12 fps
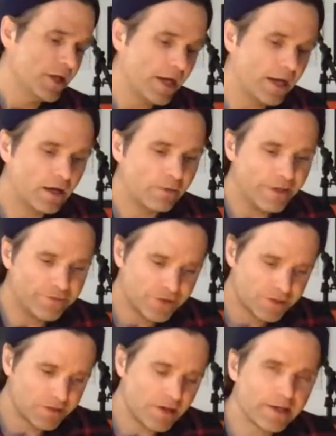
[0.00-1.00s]
Um, I was
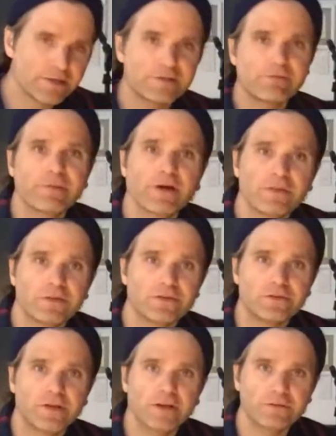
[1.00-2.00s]
just talking to somebody about
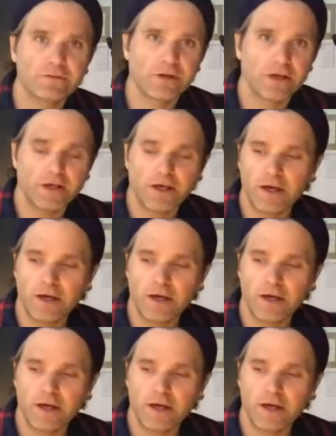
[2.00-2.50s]
this yesterday.